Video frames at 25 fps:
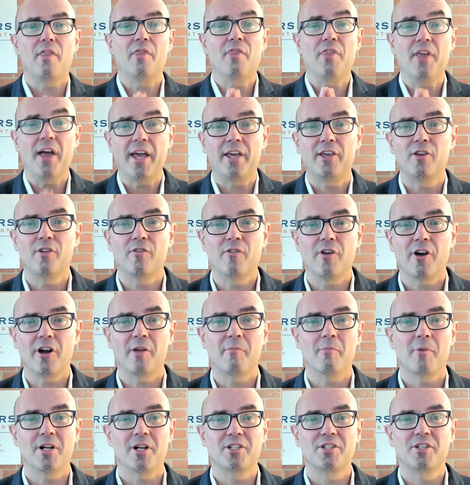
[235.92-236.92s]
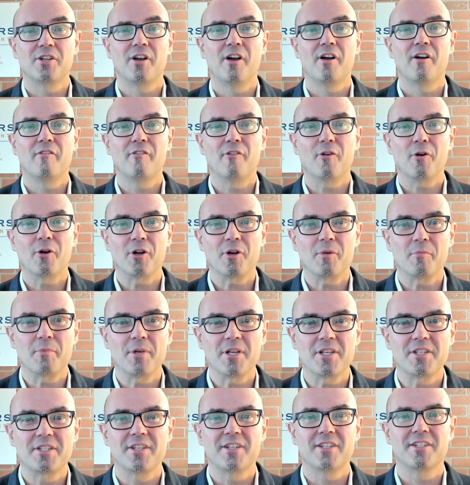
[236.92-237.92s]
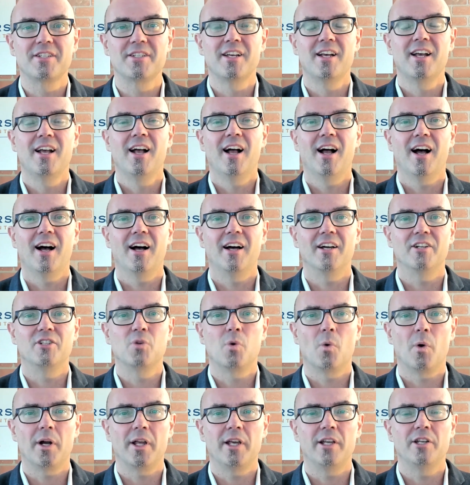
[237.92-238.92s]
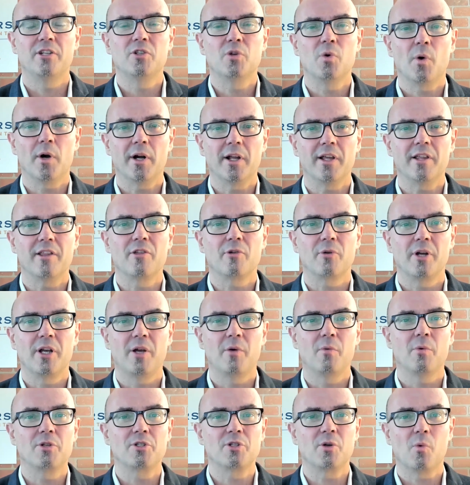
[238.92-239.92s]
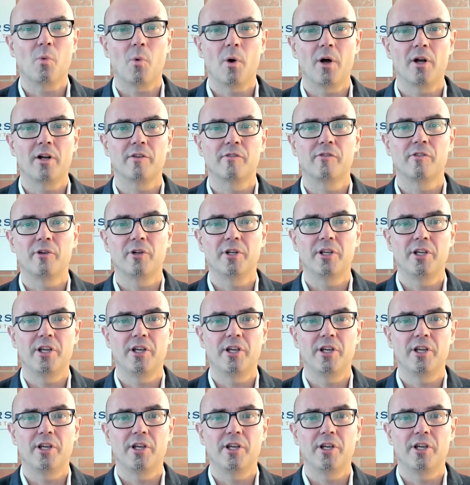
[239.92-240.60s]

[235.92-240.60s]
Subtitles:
Thank you very much for your business. 2023 was a wonderful